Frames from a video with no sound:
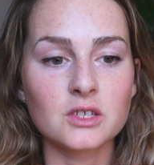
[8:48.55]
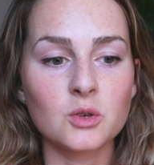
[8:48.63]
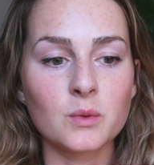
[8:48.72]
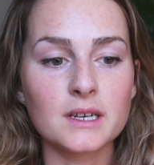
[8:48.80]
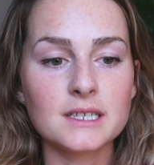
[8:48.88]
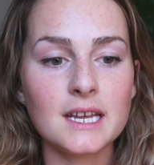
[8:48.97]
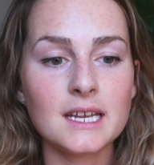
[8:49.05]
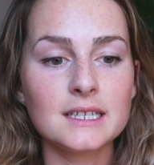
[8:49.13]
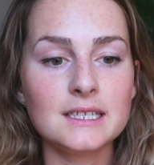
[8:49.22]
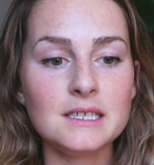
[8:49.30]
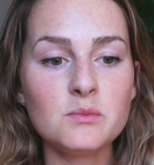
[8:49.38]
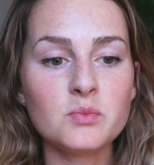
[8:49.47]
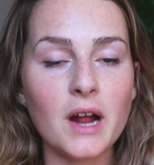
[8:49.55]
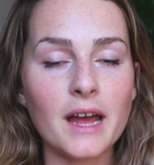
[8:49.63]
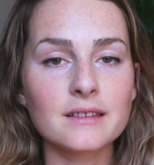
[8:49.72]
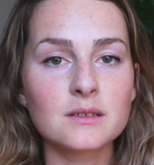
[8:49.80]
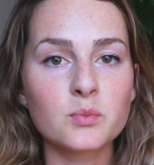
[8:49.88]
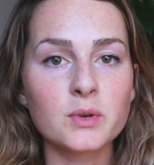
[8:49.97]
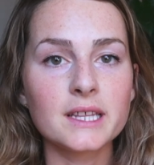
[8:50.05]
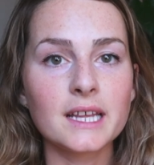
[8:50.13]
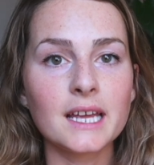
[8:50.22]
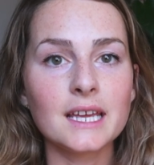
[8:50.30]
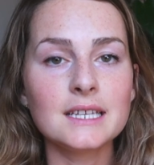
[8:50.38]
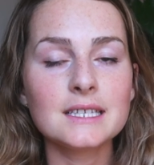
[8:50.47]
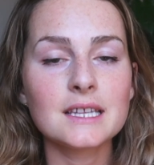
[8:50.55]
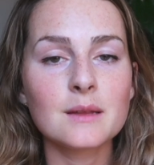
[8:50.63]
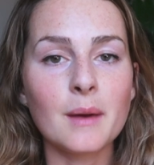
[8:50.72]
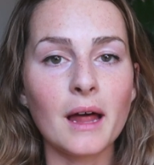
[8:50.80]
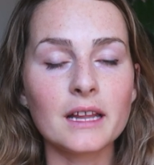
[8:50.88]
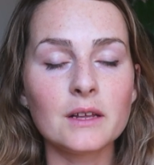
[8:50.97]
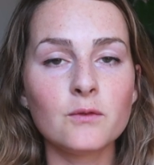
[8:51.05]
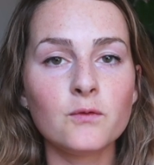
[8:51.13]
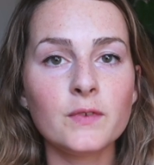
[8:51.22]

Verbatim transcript: So you want to take deep breaths, breathing into the belly,